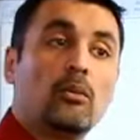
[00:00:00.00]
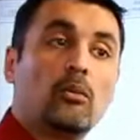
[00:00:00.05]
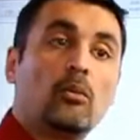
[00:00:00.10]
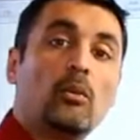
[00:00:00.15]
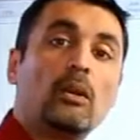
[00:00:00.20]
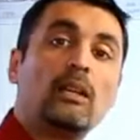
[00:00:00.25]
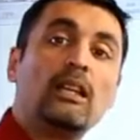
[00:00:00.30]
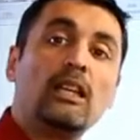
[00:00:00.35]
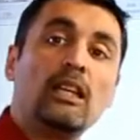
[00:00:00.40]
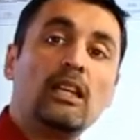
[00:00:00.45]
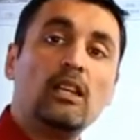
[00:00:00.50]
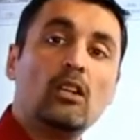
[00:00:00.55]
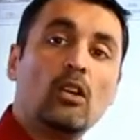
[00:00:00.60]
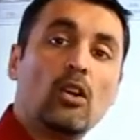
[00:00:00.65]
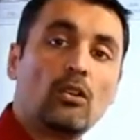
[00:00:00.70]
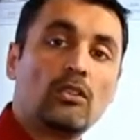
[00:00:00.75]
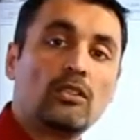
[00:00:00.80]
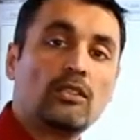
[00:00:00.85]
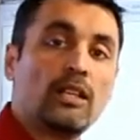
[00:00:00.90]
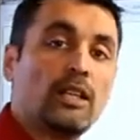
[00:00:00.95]
when he
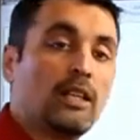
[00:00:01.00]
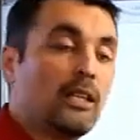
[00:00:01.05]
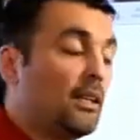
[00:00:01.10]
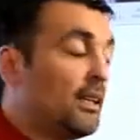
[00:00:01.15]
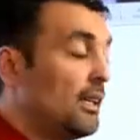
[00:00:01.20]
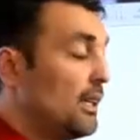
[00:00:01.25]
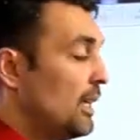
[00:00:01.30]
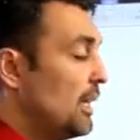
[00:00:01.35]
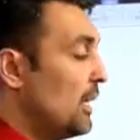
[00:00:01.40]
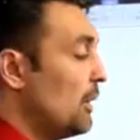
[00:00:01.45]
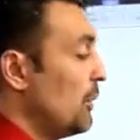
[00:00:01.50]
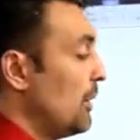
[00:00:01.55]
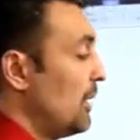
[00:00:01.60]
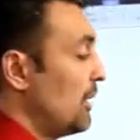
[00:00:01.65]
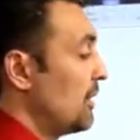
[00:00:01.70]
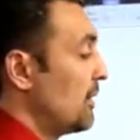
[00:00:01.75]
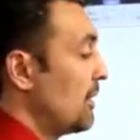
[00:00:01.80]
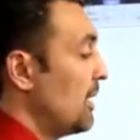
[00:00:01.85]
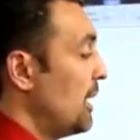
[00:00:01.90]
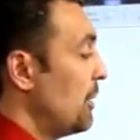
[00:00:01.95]
logs in, he will
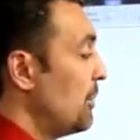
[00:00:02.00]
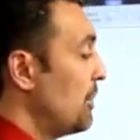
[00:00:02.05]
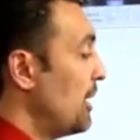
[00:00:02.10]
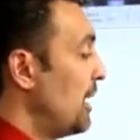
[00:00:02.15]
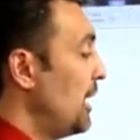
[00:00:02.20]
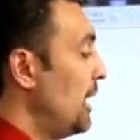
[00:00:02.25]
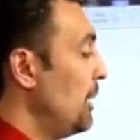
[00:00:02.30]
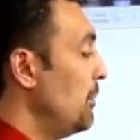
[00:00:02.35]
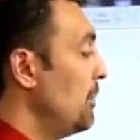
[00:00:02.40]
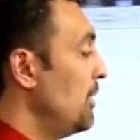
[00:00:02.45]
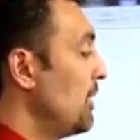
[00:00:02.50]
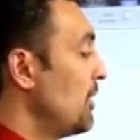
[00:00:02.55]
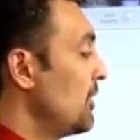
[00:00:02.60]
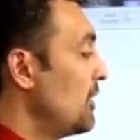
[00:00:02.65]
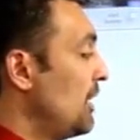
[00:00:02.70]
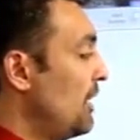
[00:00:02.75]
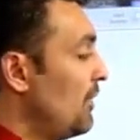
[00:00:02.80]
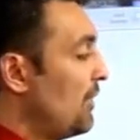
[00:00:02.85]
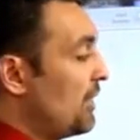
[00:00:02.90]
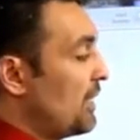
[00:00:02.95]
at the same time
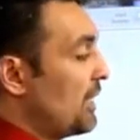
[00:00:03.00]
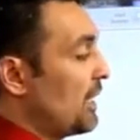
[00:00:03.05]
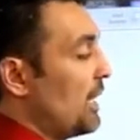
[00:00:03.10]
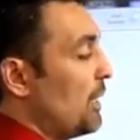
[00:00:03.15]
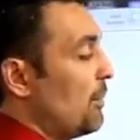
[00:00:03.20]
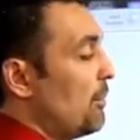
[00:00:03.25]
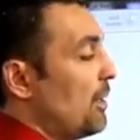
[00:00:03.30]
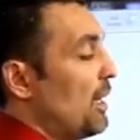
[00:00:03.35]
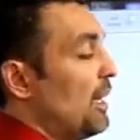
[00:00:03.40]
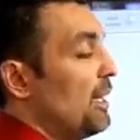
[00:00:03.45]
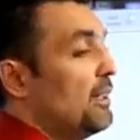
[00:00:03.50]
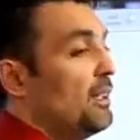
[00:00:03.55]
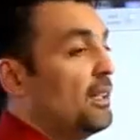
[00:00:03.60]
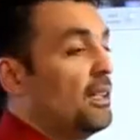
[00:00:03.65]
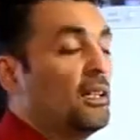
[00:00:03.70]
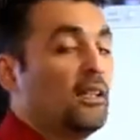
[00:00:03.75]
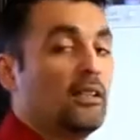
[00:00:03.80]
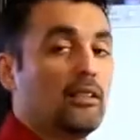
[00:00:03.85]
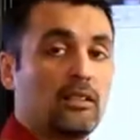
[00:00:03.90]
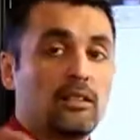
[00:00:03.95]
see everything I'm
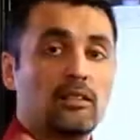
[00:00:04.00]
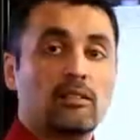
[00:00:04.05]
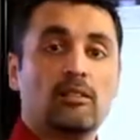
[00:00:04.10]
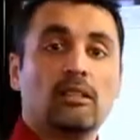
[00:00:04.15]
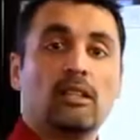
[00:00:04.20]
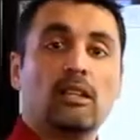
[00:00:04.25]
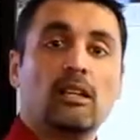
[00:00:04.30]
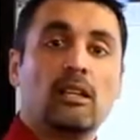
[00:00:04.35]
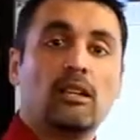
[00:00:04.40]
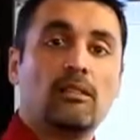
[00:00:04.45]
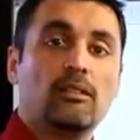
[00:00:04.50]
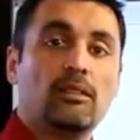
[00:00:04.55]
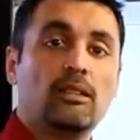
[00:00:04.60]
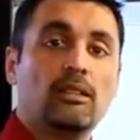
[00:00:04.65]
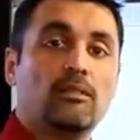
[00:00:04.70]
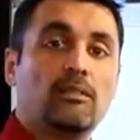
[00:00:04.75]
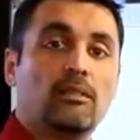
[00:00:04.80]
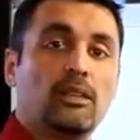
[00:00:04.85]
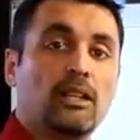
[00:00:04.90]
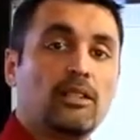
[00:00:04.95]
writing, and
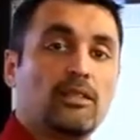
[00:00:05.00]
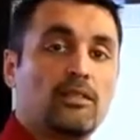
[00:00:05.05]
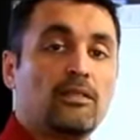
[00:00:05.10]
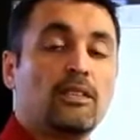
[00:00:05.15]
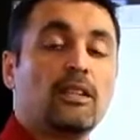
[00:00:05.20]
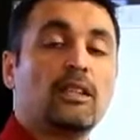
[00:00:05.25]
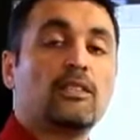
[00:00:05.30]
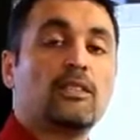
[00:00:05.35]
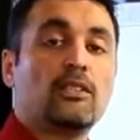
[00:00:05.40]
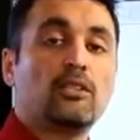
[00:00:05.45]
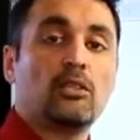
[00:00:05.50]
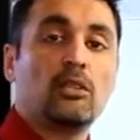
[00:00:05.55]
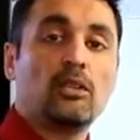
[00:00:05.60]
vice versa.